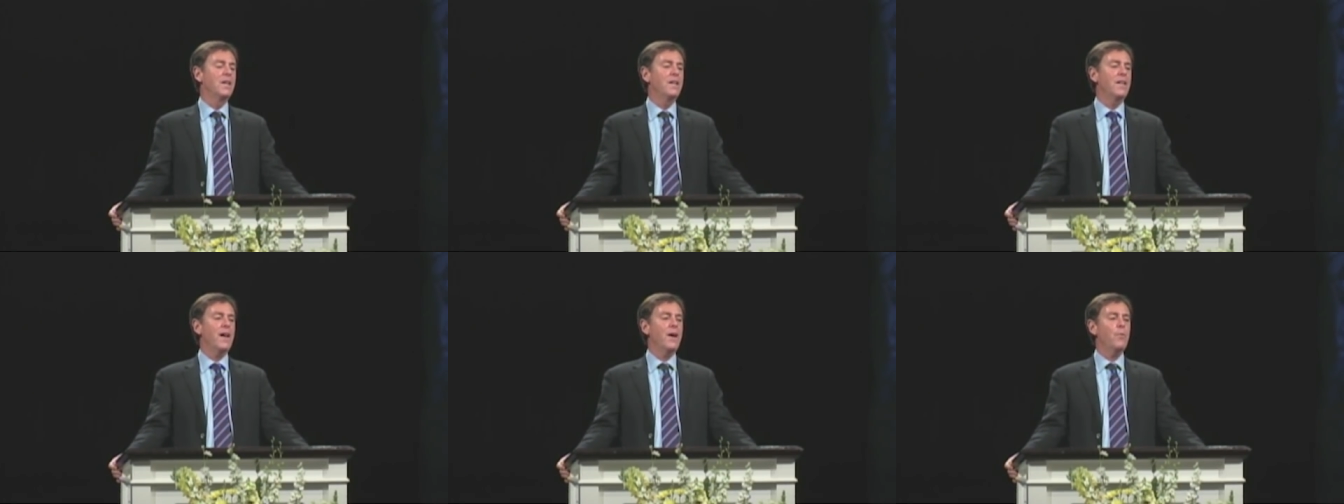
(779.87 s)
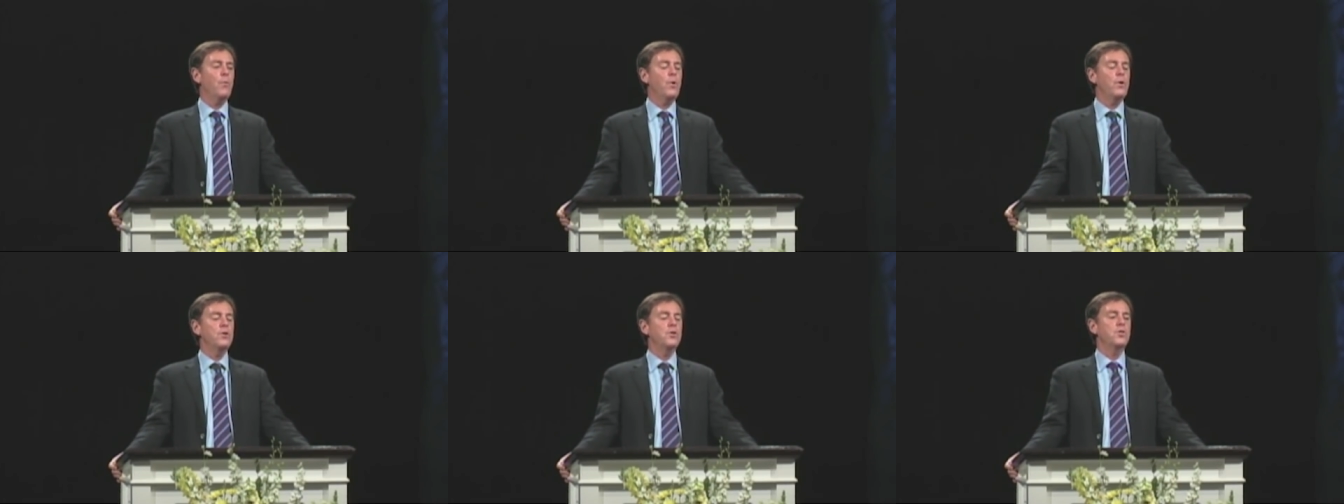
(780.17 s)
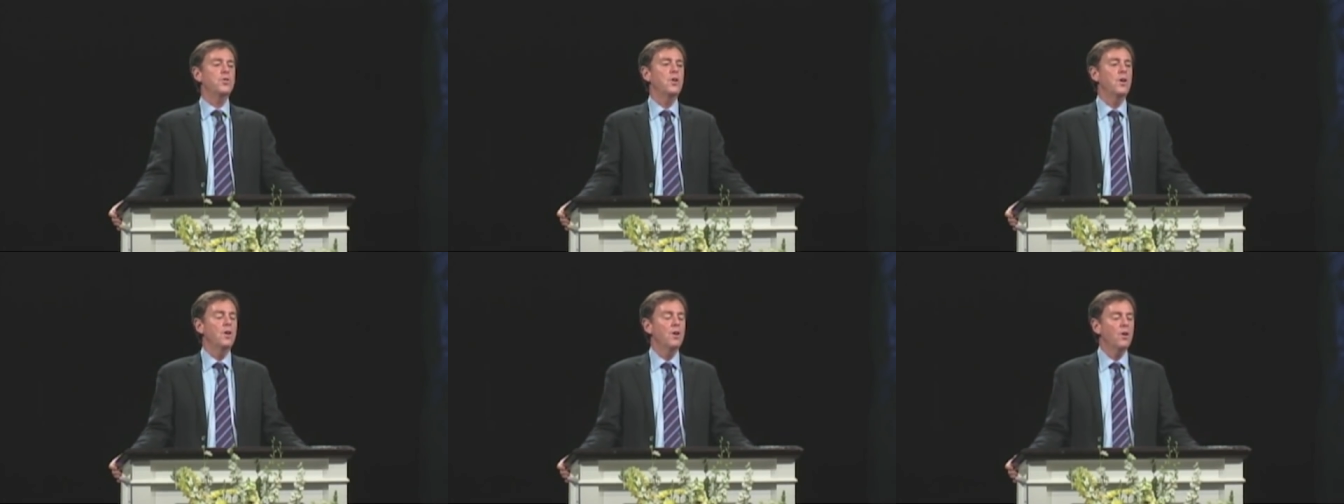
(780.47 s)
that
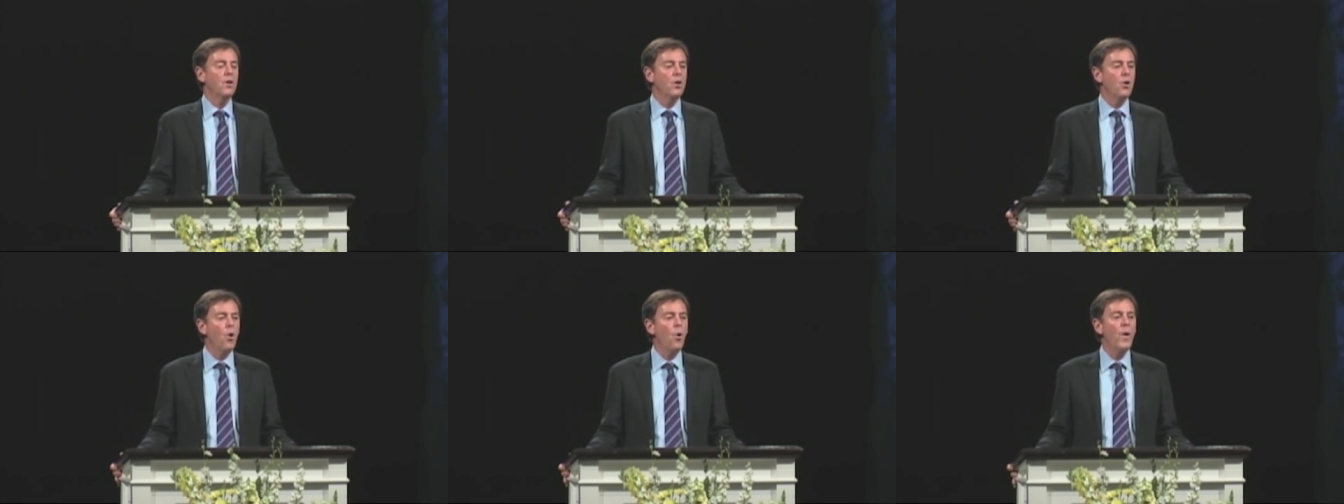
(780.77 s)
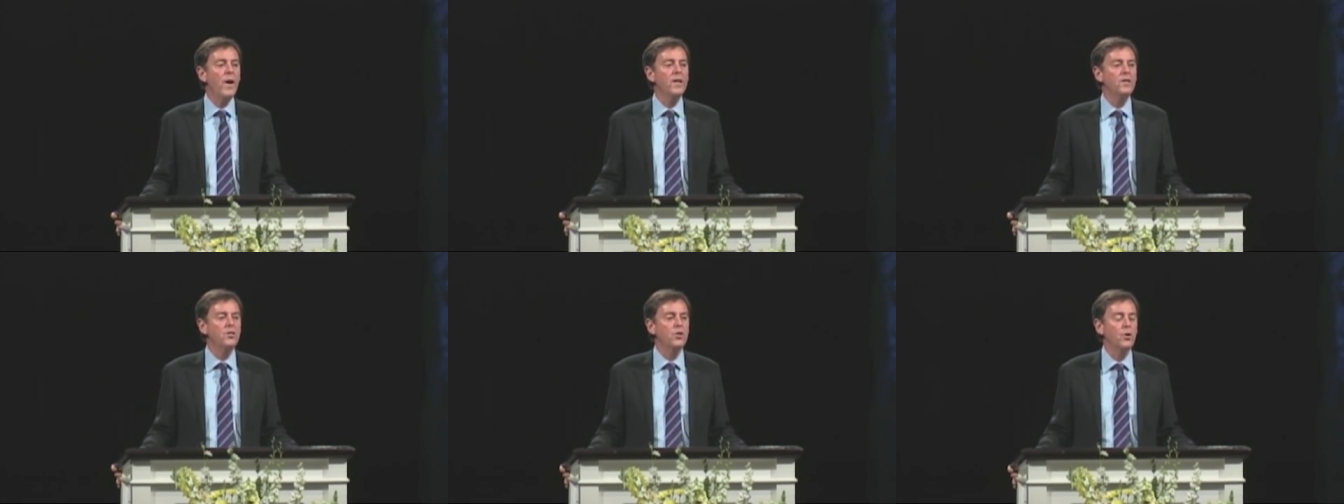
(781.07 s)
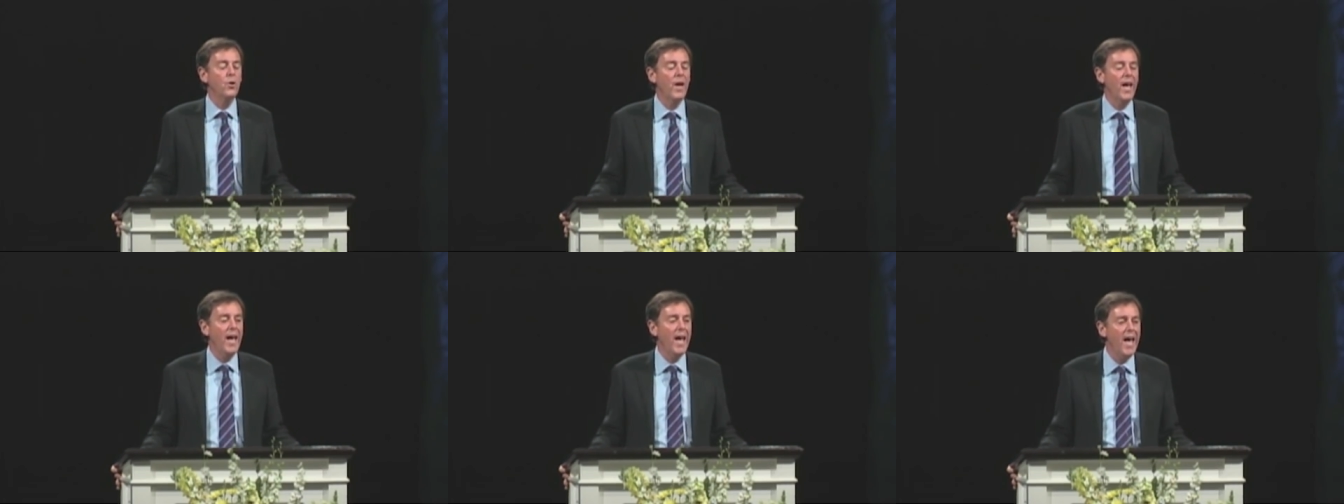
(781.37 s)
was going
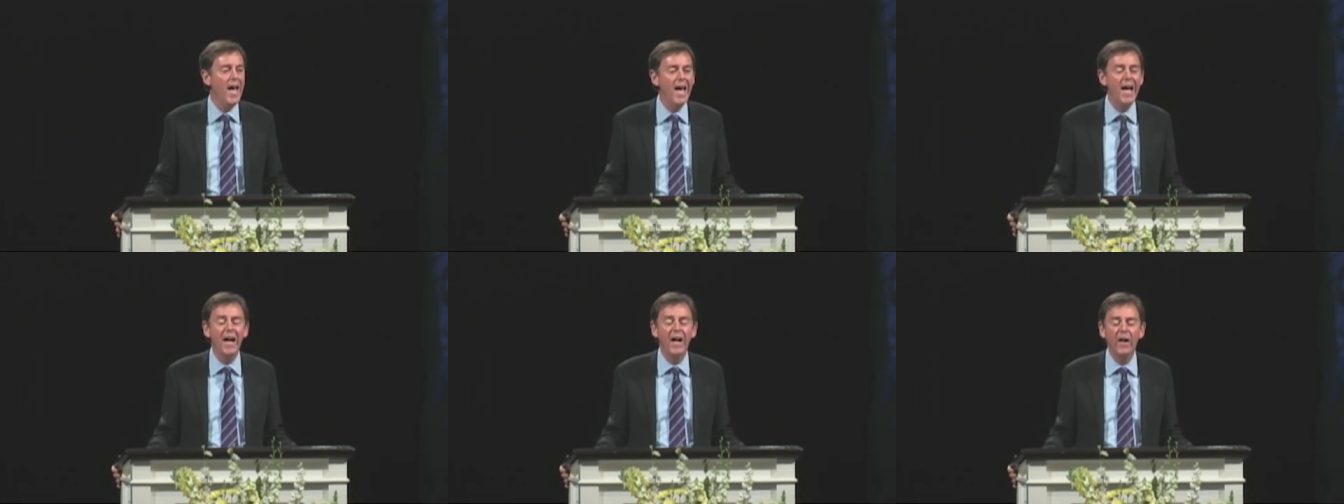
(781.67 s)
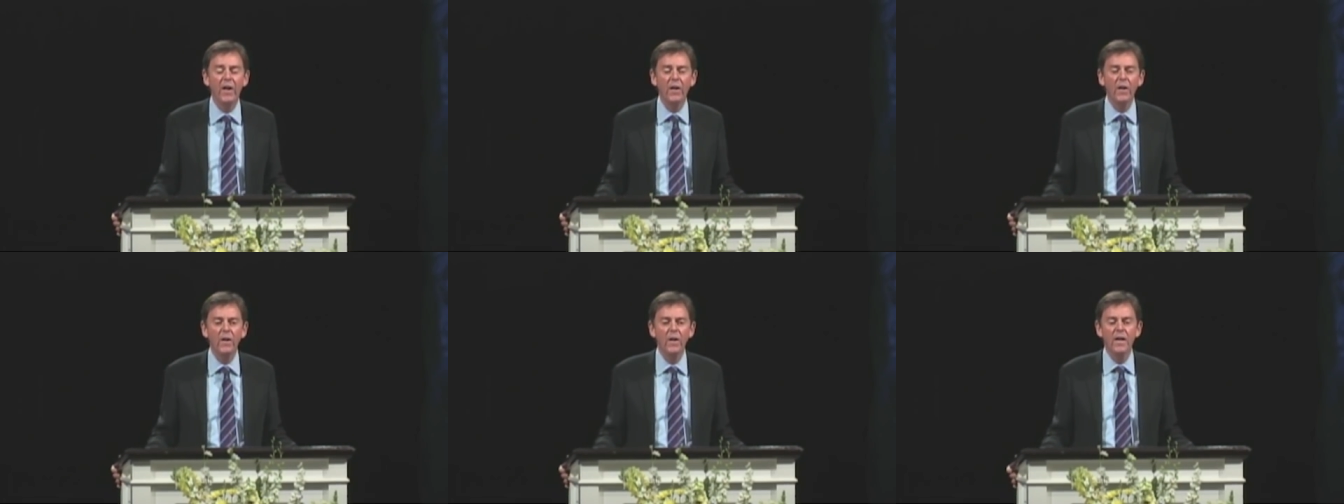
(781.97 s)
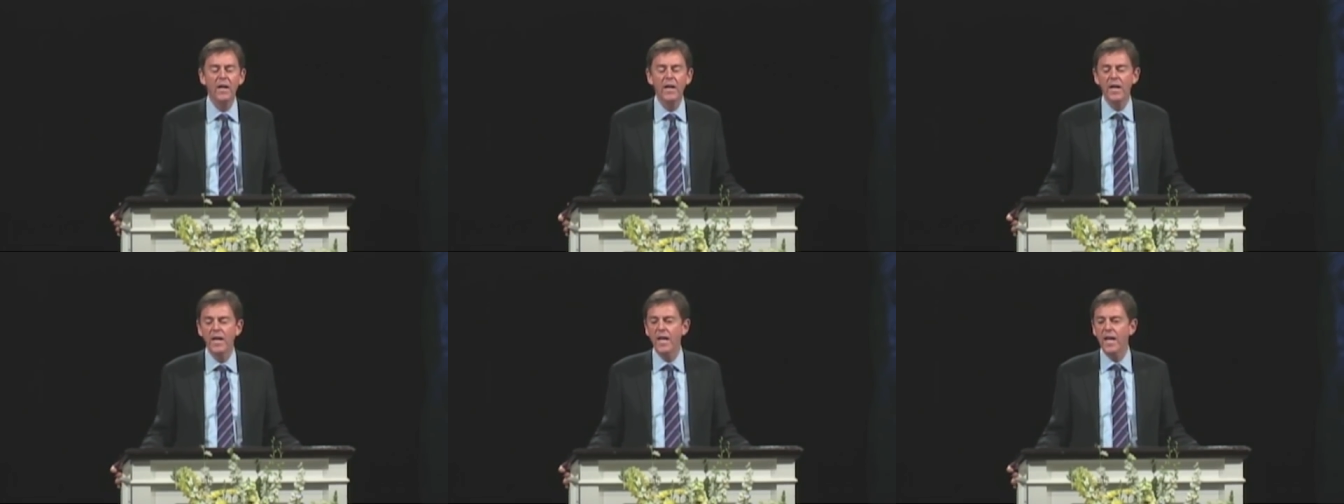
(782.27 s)
to
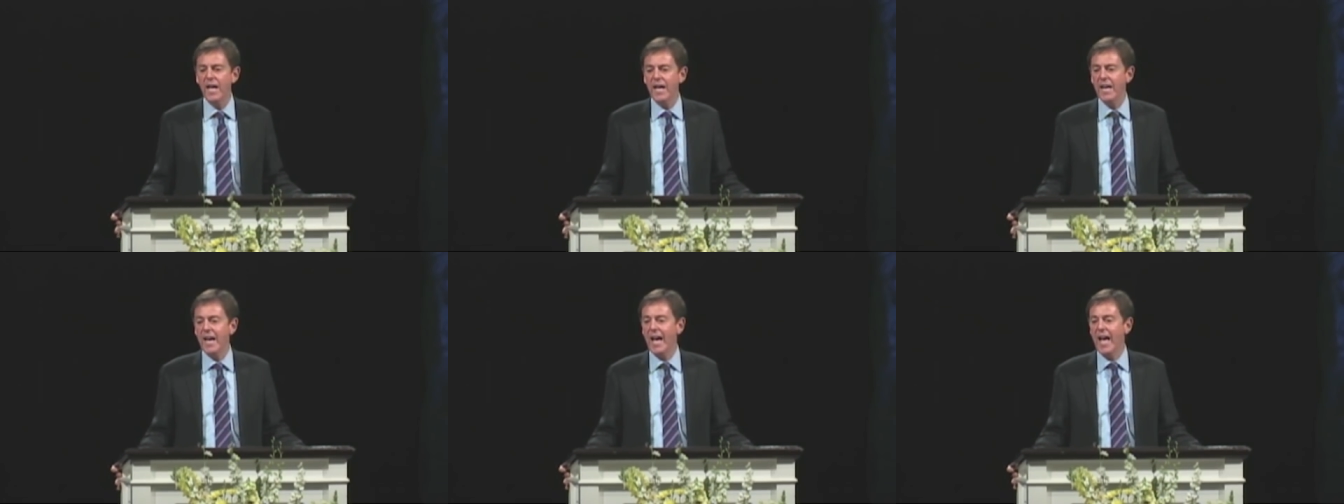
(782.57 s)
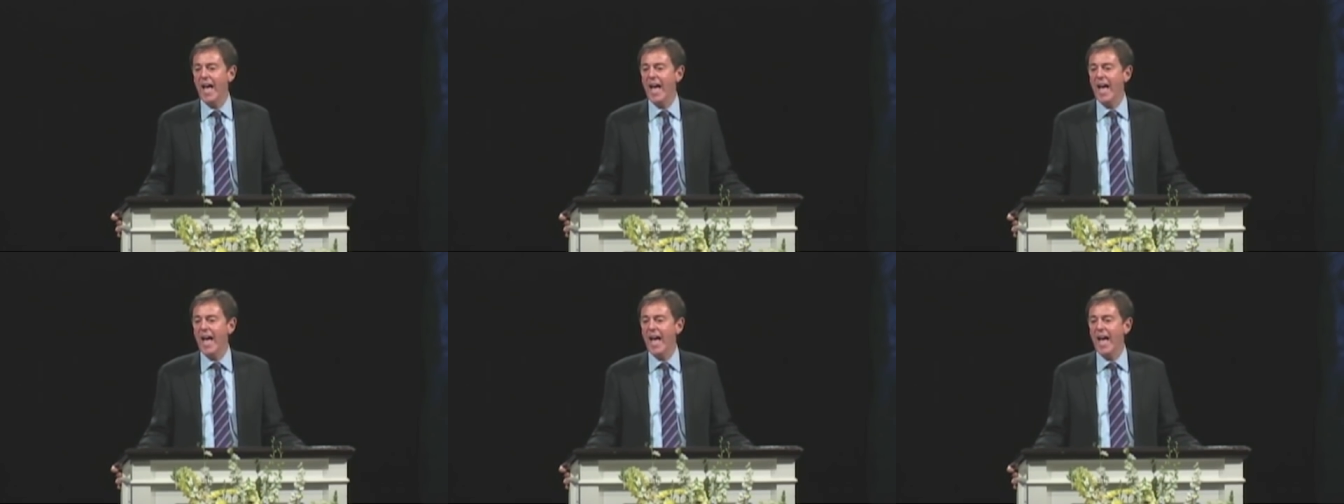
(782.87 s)
hell in a